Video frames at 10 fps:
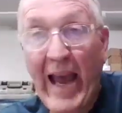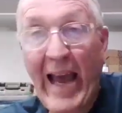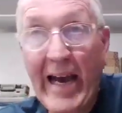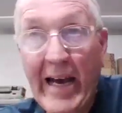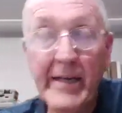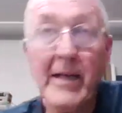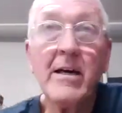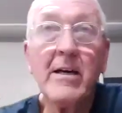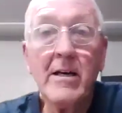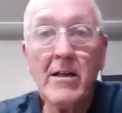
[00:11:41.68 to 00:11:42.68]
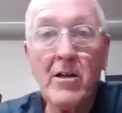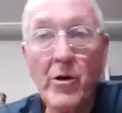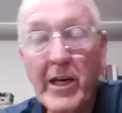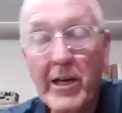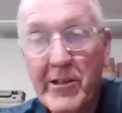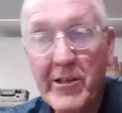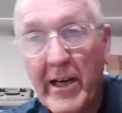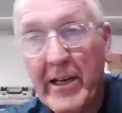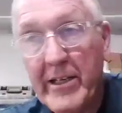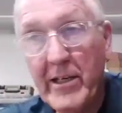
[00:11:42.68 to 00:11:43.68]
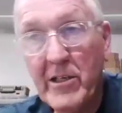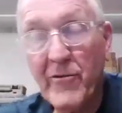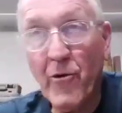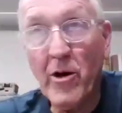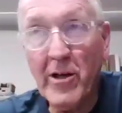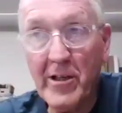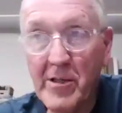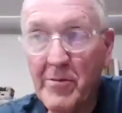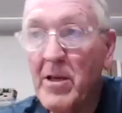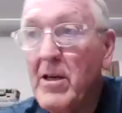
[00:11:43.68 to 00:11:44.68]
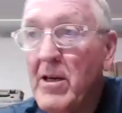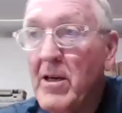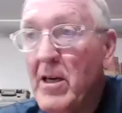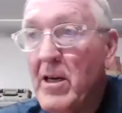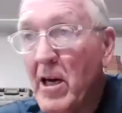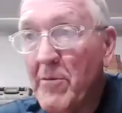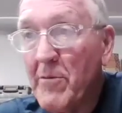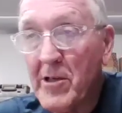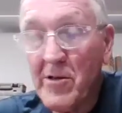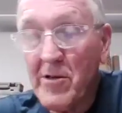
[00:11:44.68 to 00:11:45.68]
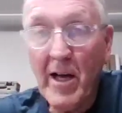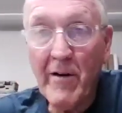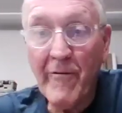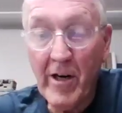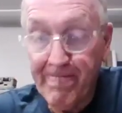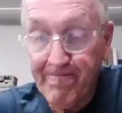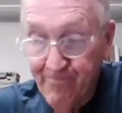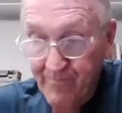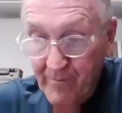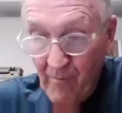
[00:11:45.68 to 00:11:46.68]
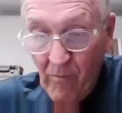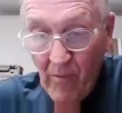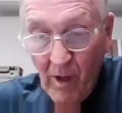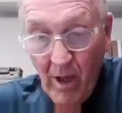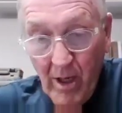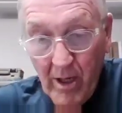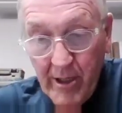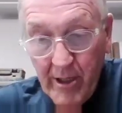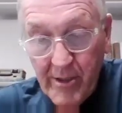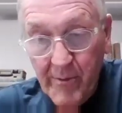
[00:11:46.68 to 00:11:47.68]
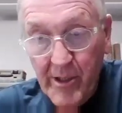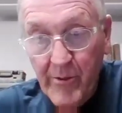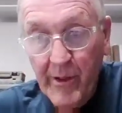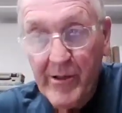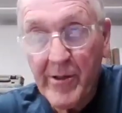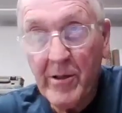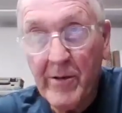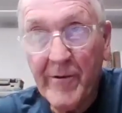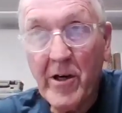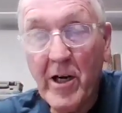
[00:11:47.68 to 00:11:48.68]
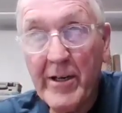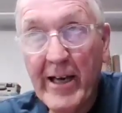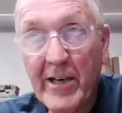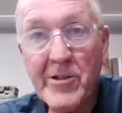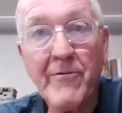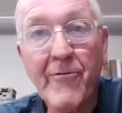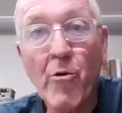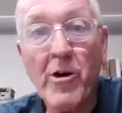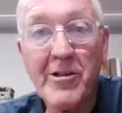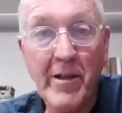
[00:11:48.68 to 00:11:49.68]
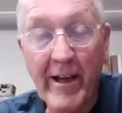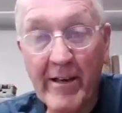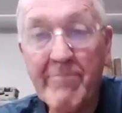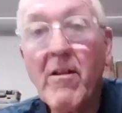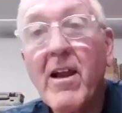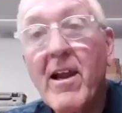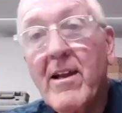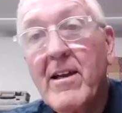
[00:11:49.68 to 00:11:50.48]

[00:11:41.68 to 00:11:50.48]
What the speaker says: to add location IDs for us, because a lot of our customers we serve are on national forest land,